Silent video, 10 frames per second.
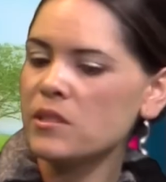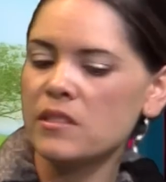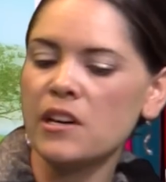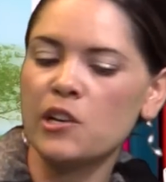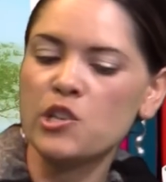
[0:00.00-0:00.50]
you just
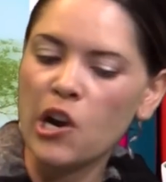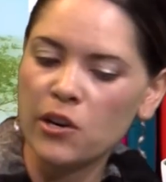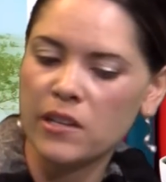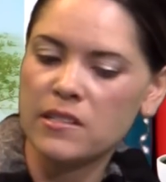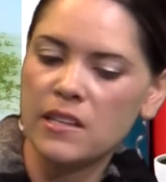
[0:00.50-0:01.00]
said are
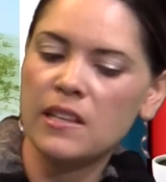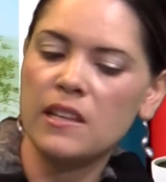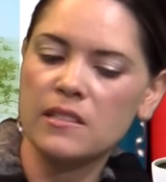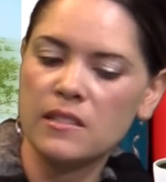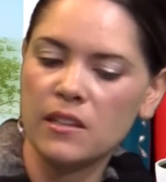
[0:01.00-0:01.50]
targets in
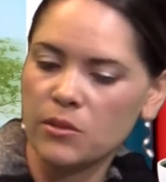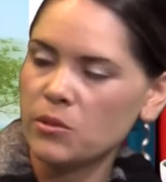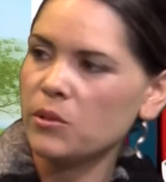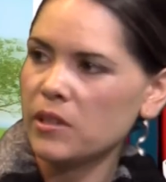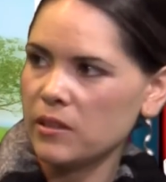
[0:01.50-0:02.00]
the
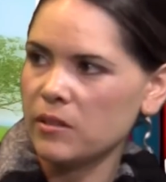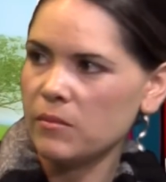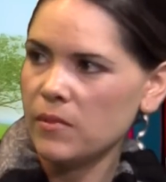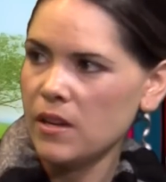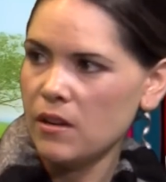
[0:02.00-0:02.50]
skills curriculum
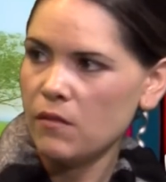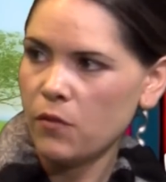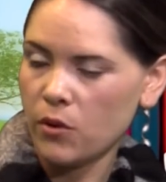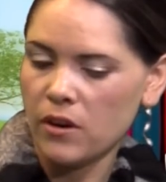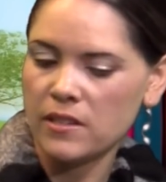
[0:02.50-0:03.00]
yes.
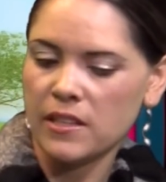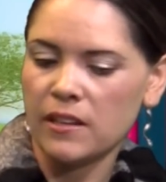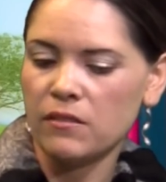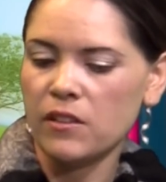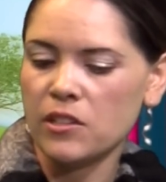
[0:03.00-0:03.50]
for
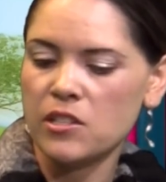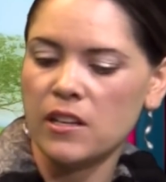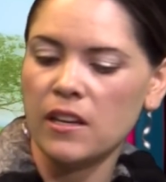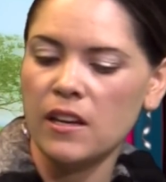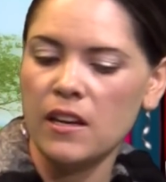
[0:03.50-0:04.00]
executive
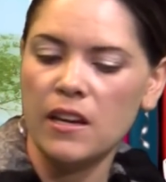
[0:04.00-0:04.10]
functioning.